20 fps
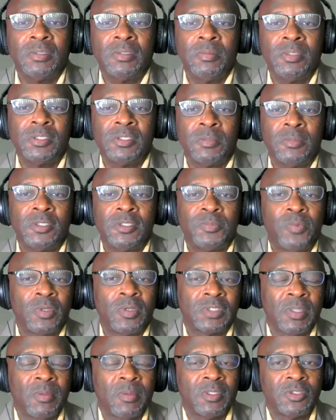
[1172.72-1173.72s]
Ms.
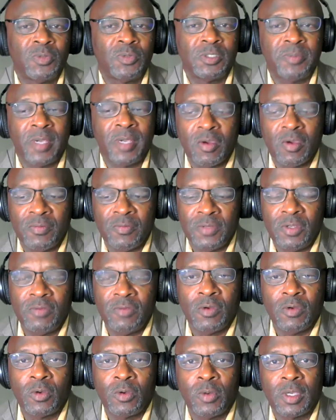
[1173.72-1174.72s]
Brooks, I'm going to switch back over to
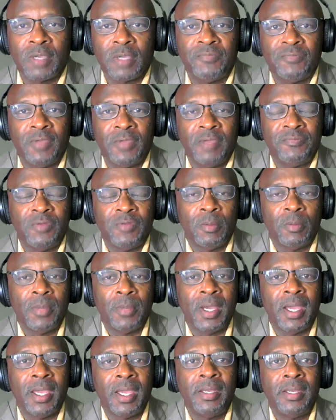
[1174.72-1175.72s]
you real quick, if you don't
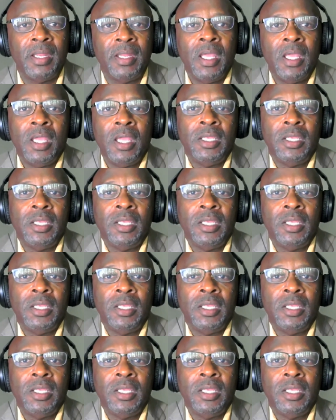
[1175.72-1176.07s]
mind.